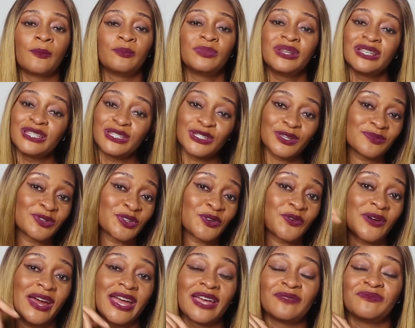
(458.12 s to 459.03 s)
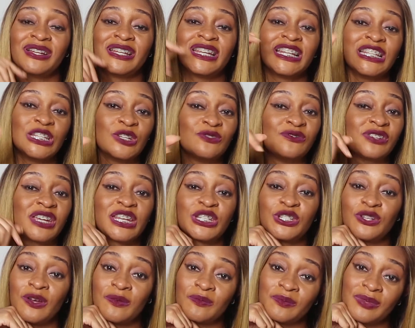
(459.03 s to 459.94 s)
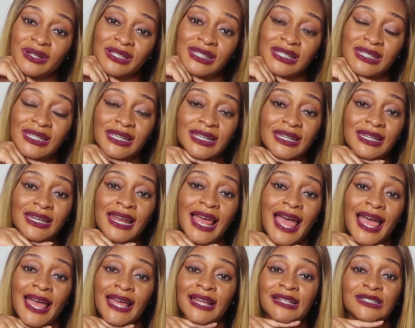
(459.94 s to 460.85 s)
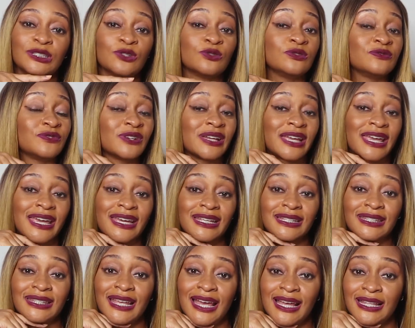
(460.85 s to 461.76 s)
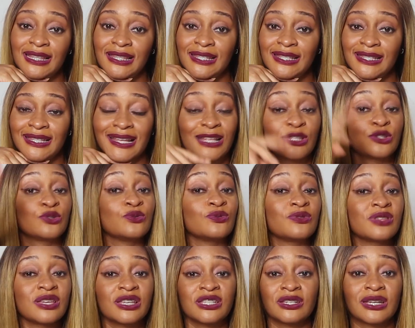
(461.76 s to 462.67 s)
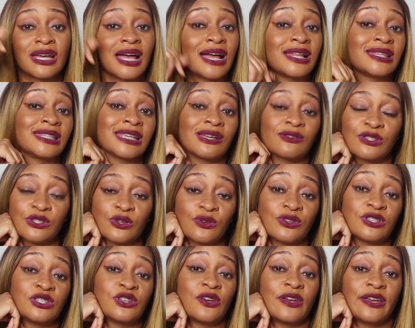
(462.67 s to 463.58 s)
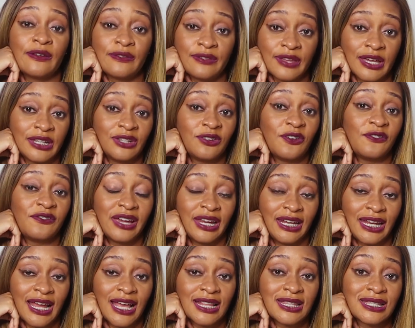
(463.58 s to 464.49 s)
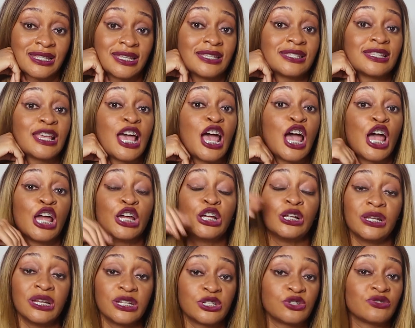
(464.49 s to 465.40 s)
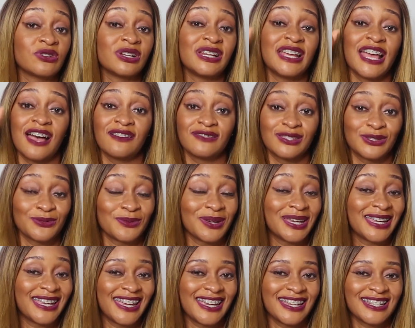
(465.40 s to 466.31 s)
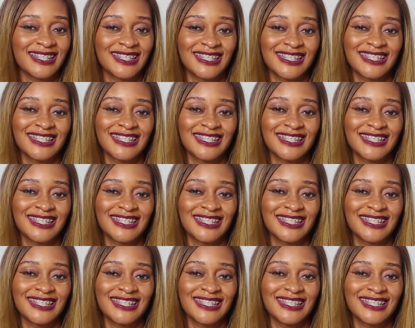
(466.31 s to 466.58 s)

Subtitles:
Please subscribe and hit the notification button. And don't forget that there are 2 things you can't outsource: your health and your finances. You literally have to engage.